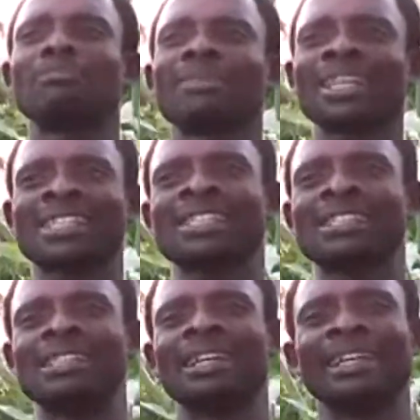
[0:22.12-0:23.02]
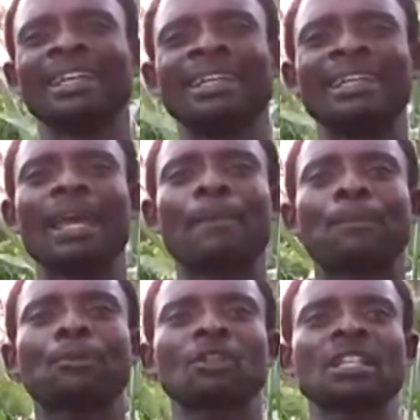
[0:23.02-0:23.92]
marching in a
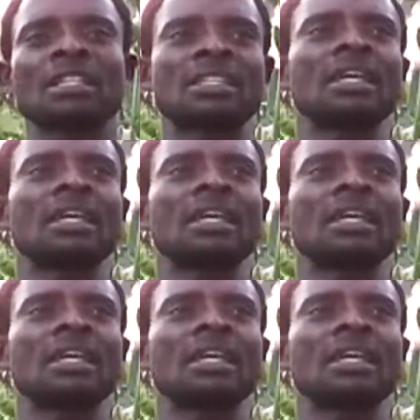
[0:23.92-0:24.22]
protest.